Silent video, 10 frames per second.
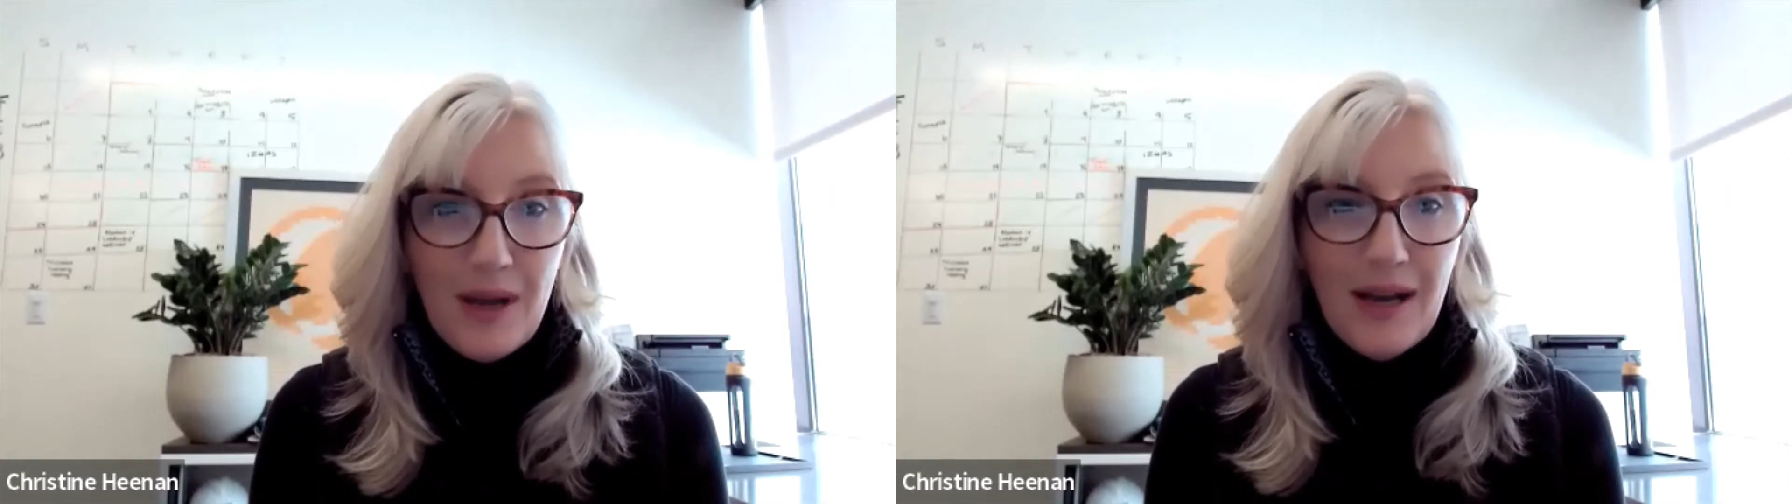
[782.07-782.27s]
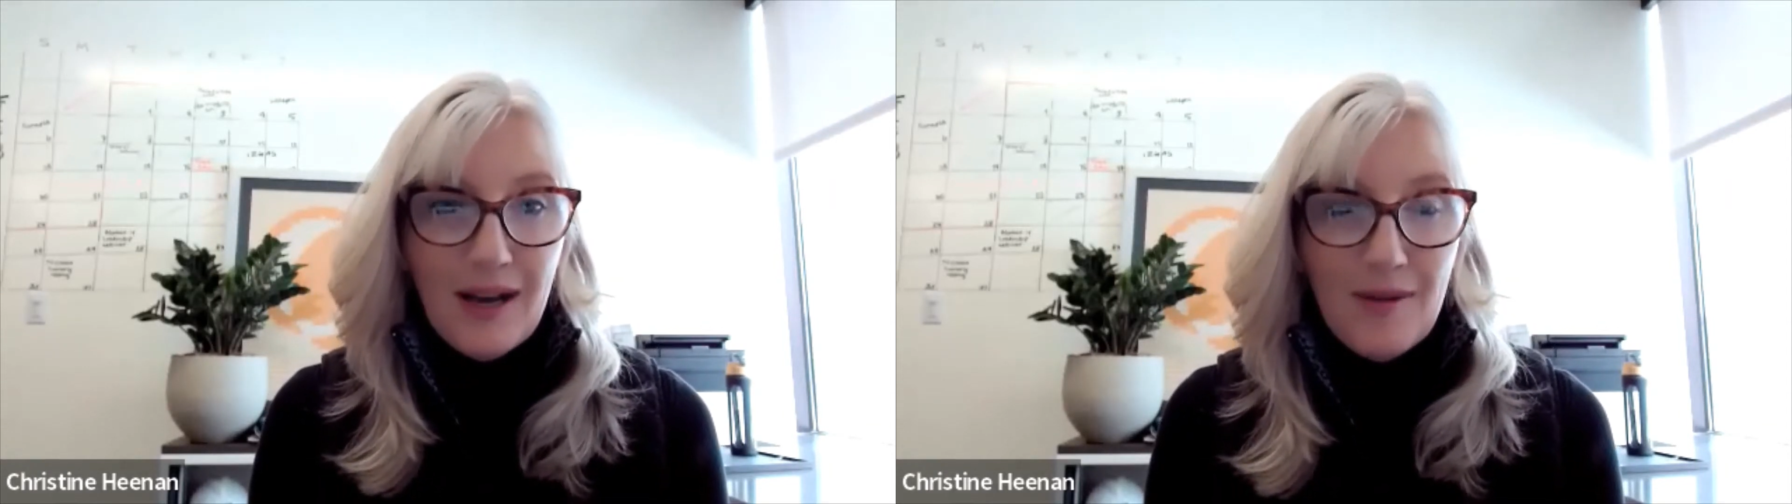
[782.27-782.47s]

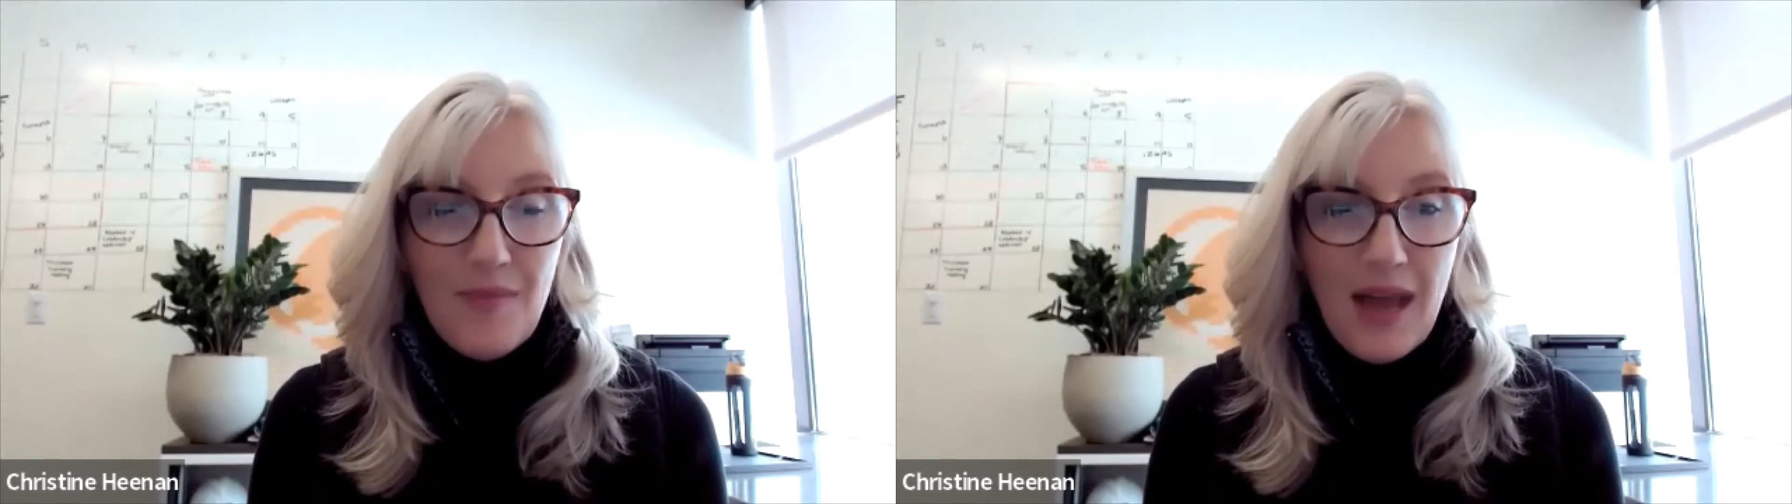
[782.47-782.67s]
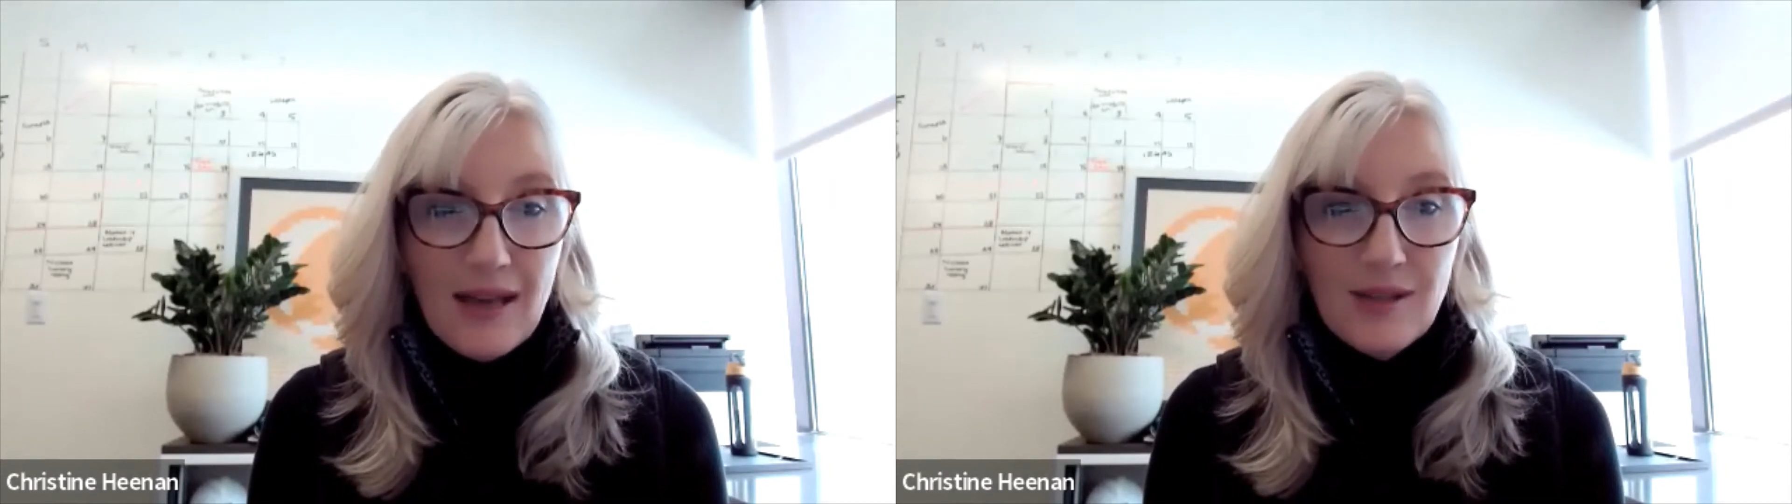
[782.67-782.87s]

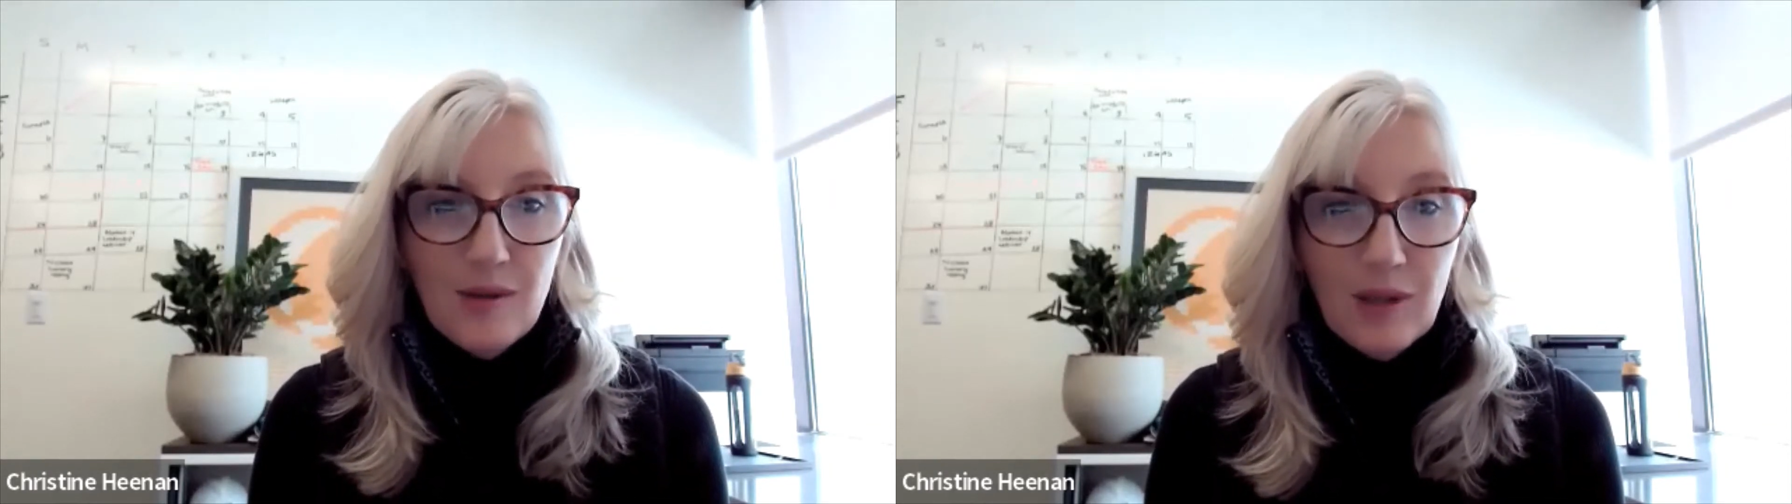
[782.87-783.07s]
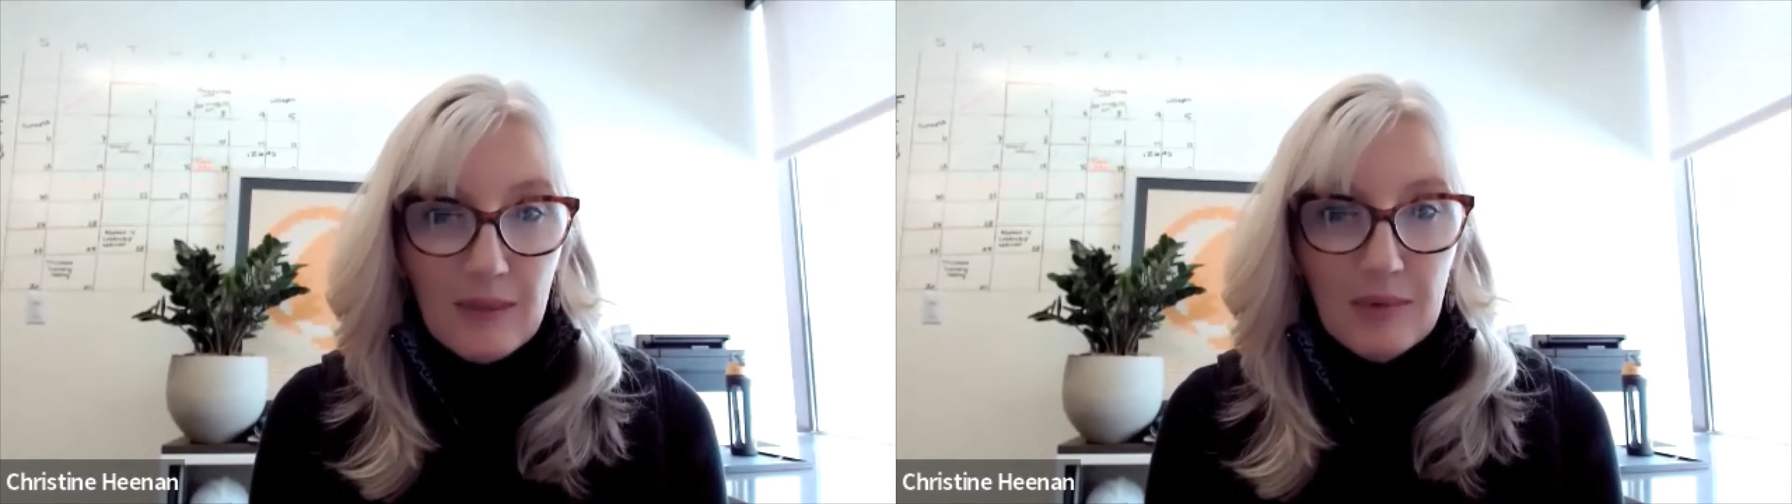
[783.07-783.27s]
as you
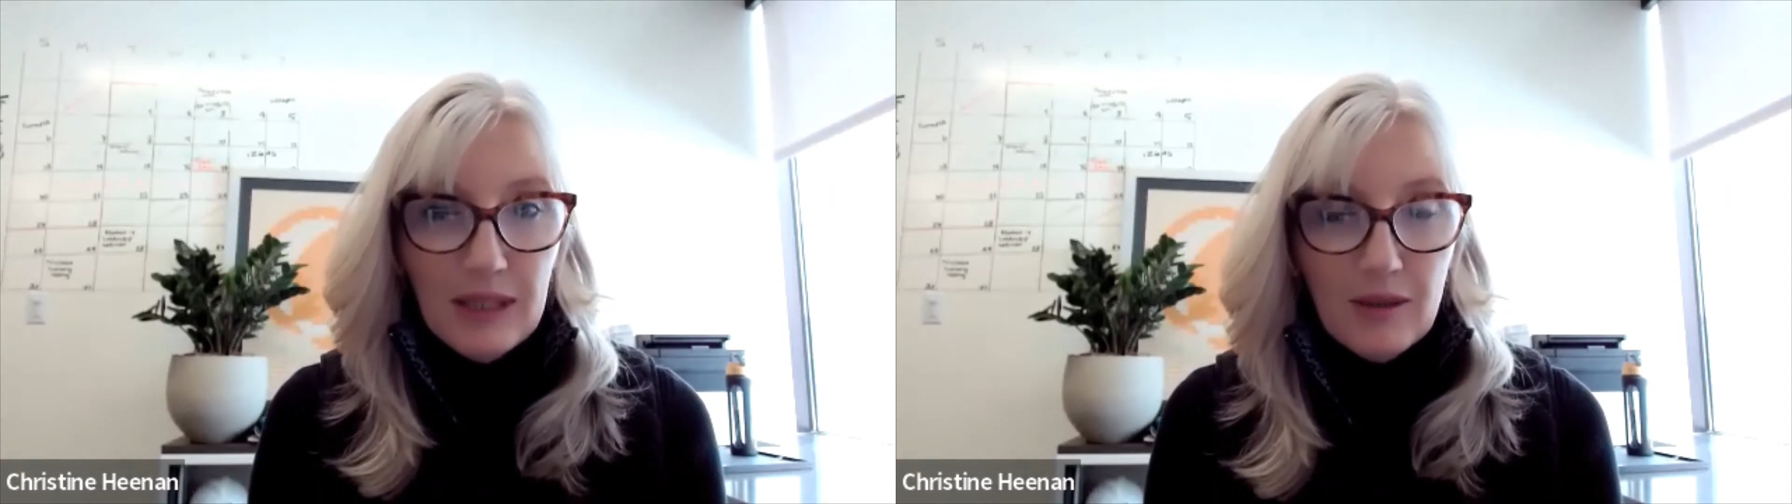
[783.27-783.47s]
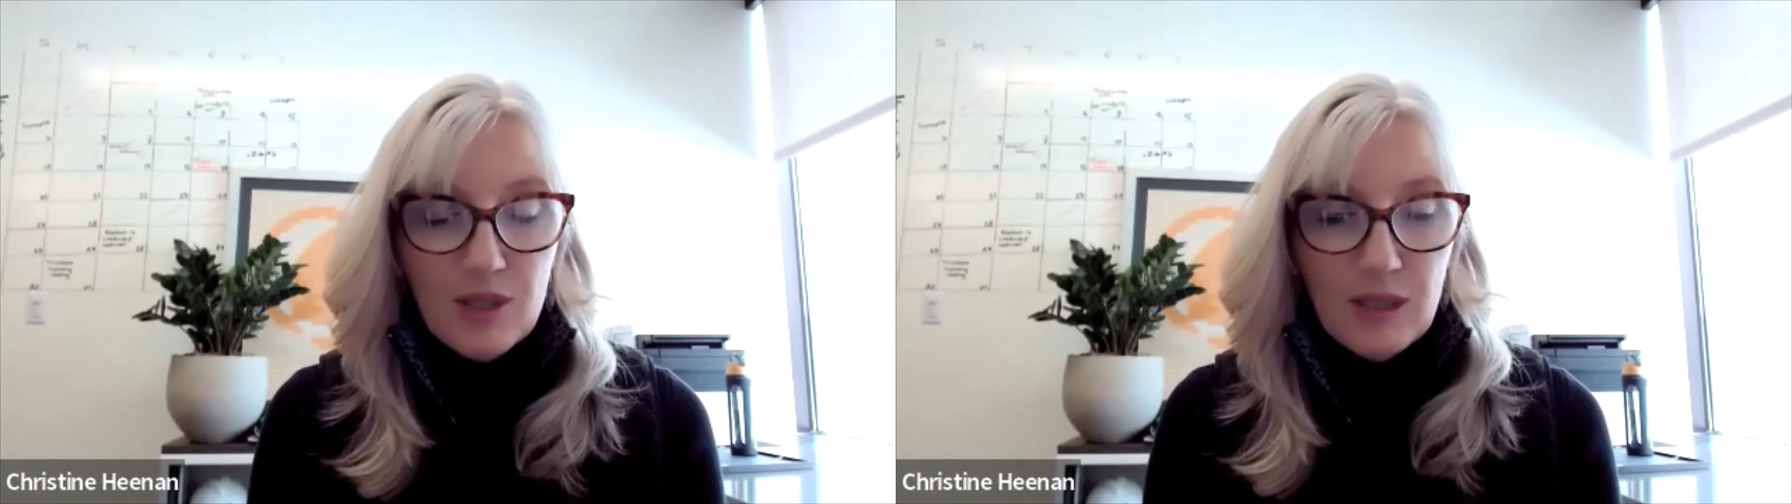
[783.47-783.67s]
climb a leadership